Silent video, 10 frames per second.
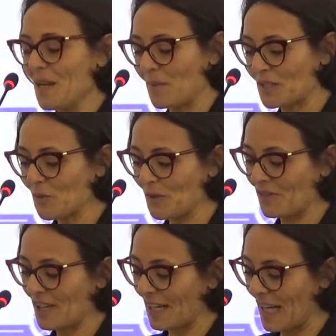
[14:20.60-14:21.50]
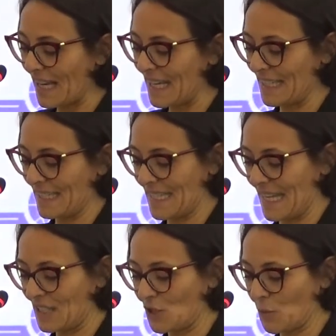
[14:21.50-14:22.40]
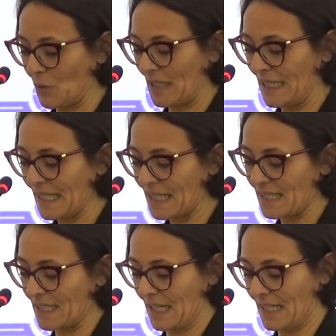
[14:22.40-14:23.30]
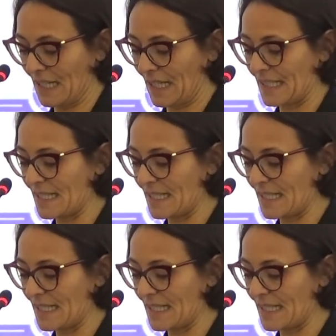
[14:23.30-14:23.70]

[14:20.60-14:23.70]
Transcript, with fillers: But we realize that we need uh,